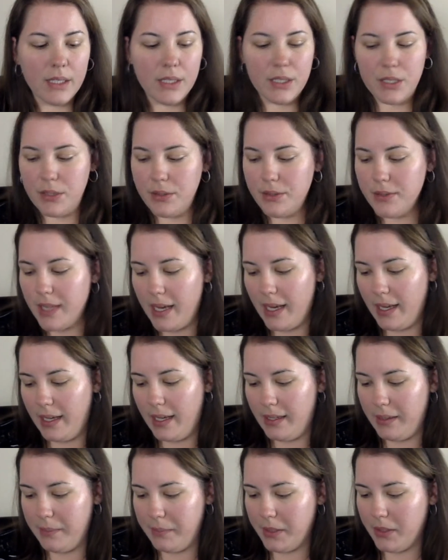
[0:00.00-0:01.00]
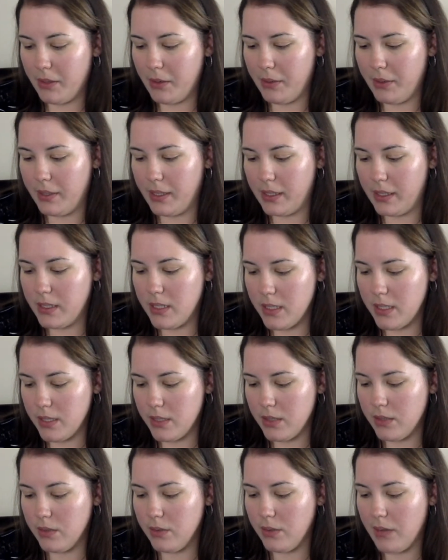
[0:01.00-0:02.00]
To that I'm going
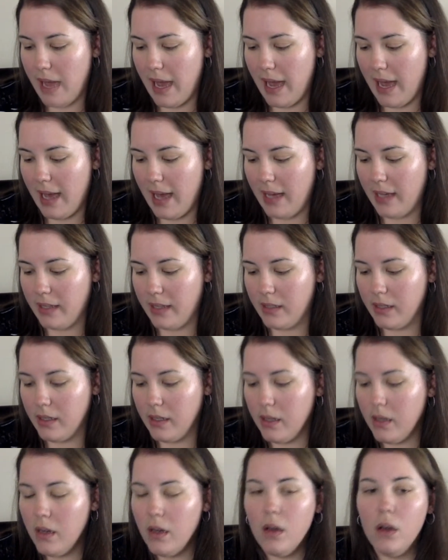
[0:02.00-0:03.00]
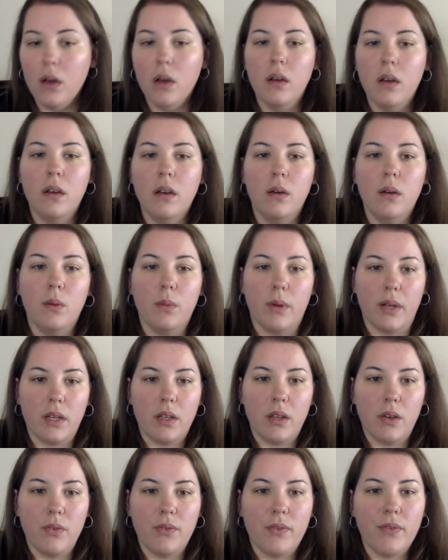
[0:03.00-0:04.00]
to add one
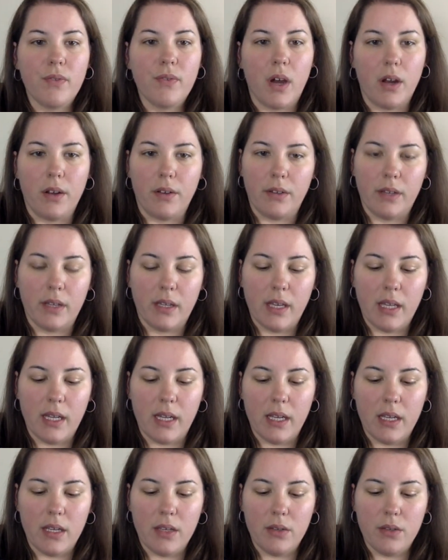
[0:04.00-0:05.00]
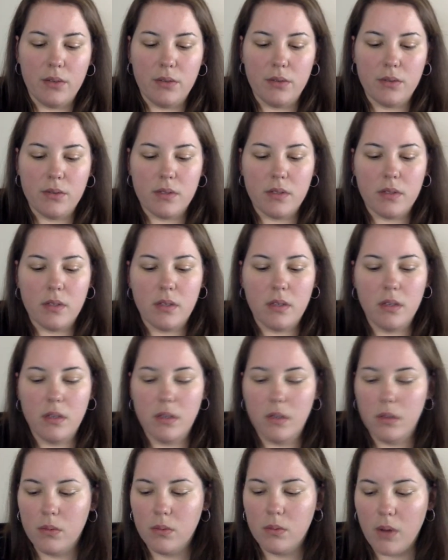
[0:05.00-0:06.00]
clove of garlic and I use
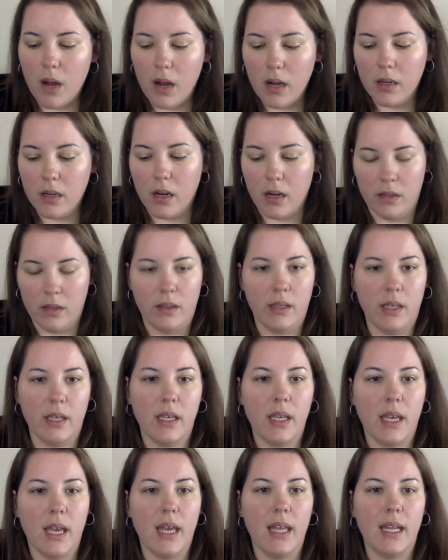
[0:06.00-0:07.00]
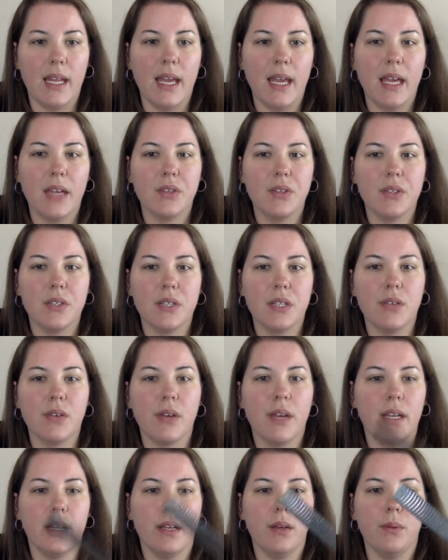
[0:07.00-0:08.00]
raw garlic and I actually
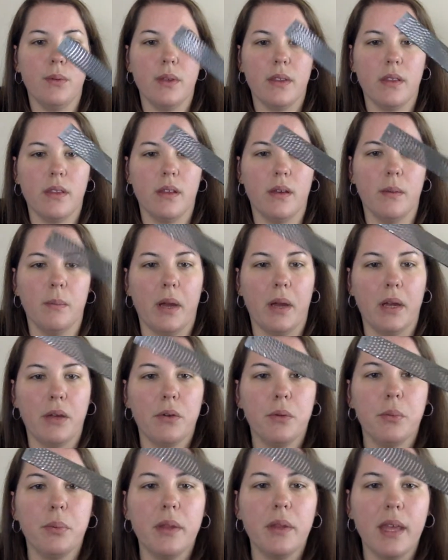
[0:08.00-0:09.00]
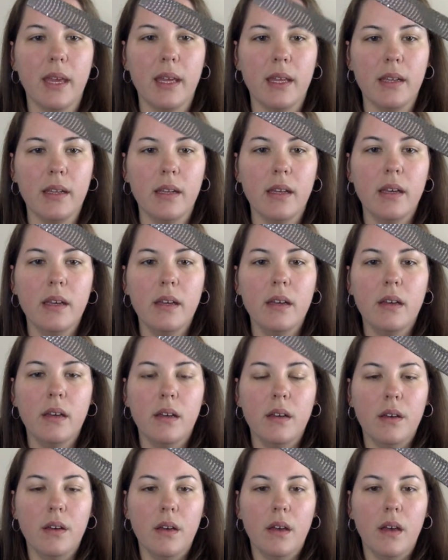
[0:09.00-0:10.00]
grate it with a microplane
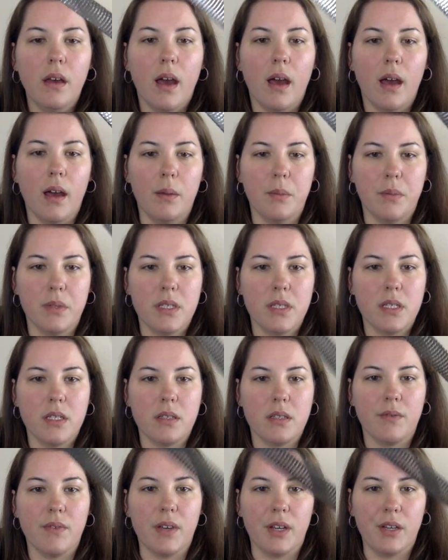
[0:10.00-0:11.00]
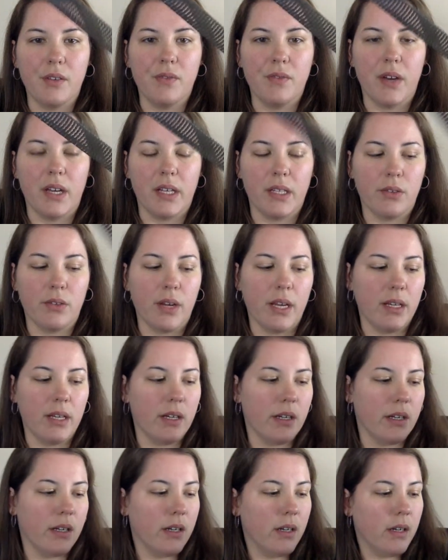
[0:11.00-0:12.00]
um, which is a very fine
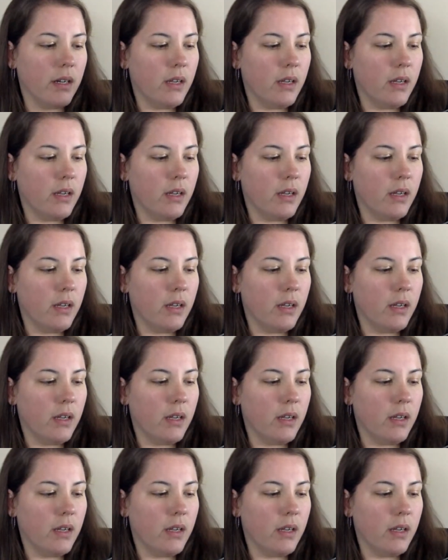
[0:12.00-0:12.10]
grater